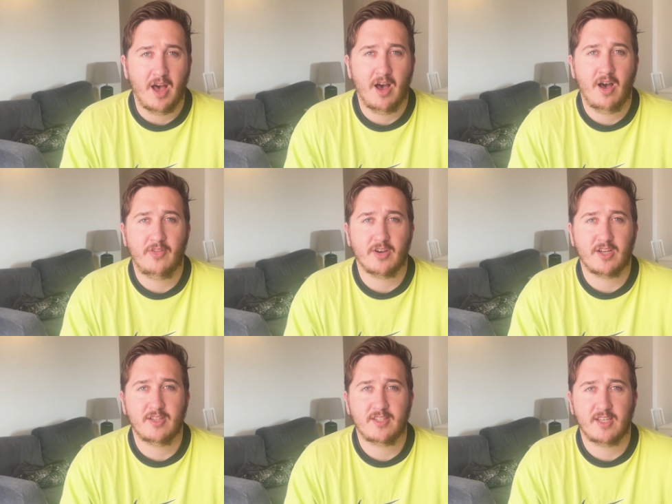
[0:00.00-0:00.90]
that
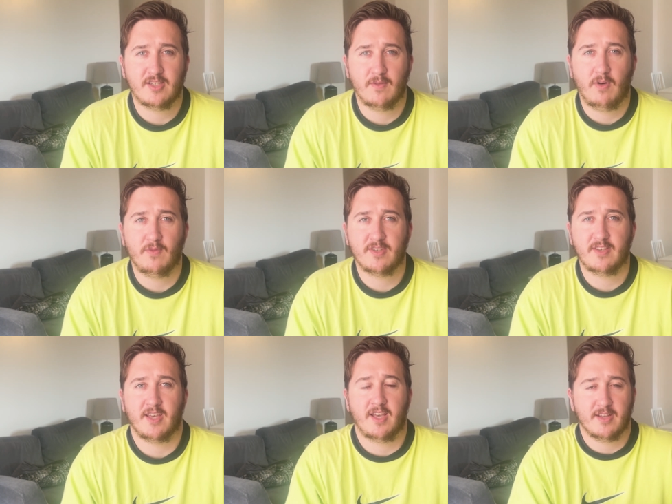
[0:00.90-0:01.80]
consists of,
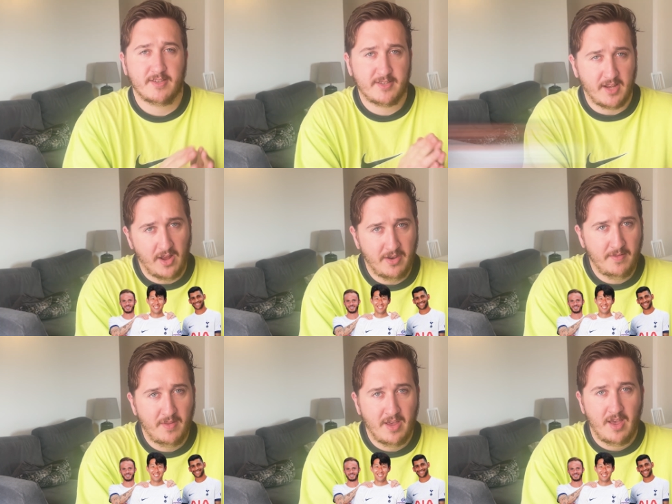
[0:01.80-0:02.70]
obviously,
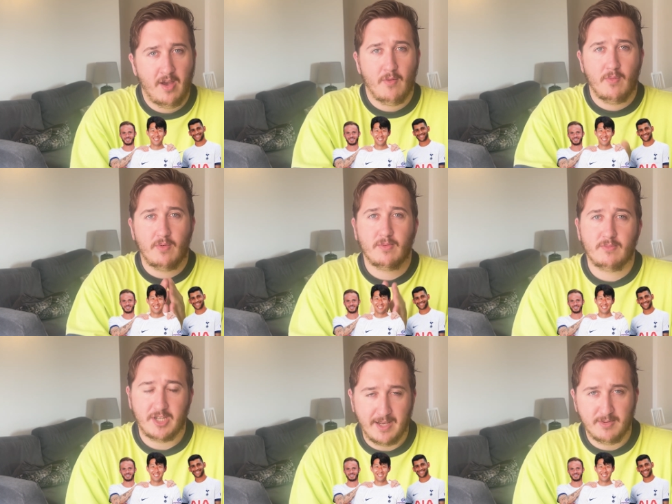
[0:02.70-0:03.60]
Son,
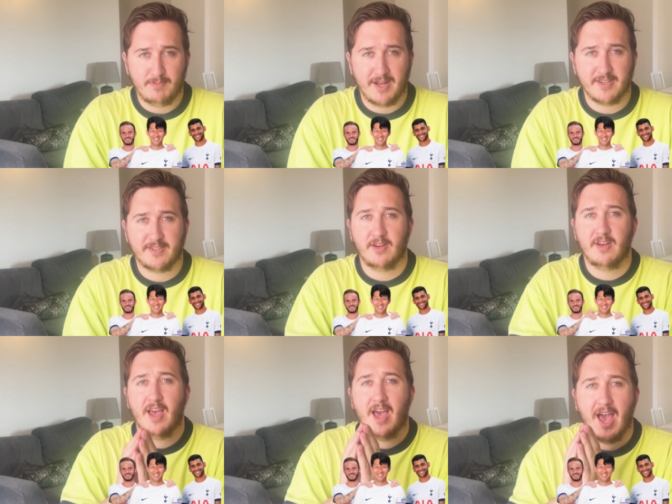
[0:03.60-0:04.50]
James
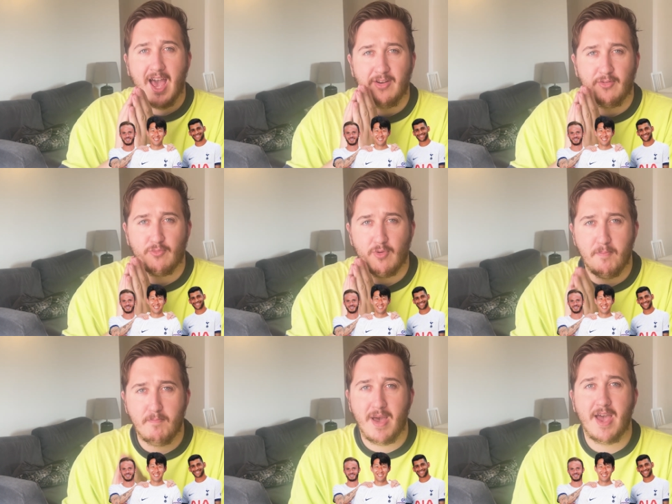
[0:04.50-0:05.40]
Maddison and
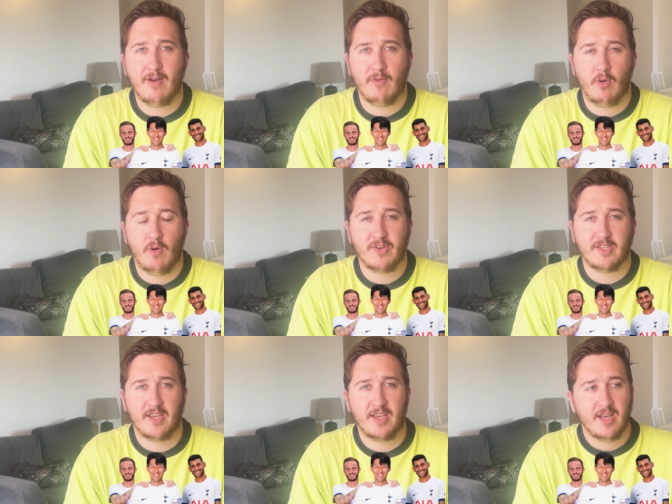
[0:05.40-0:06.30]
Romero.
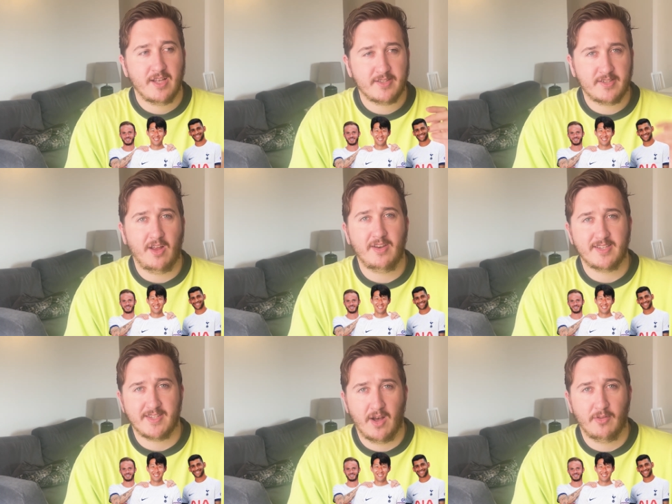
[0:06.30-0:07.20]
Obviously, Son
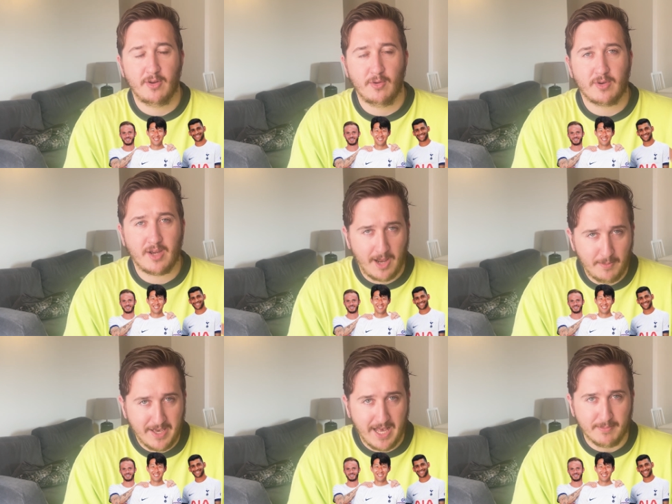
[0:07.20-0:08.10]
is now the new
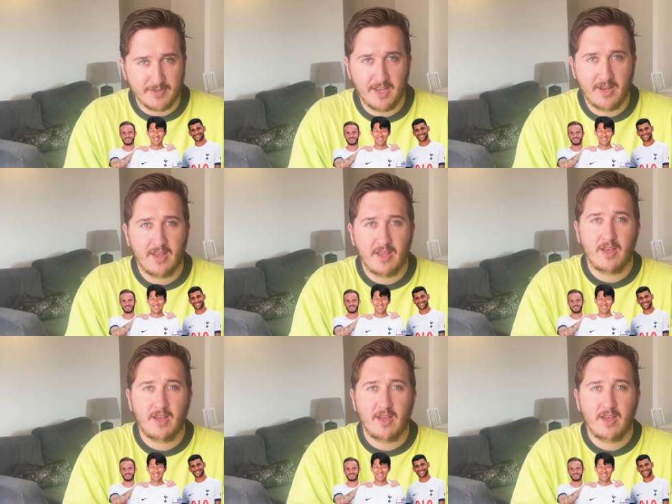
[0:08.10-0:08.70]
club captain,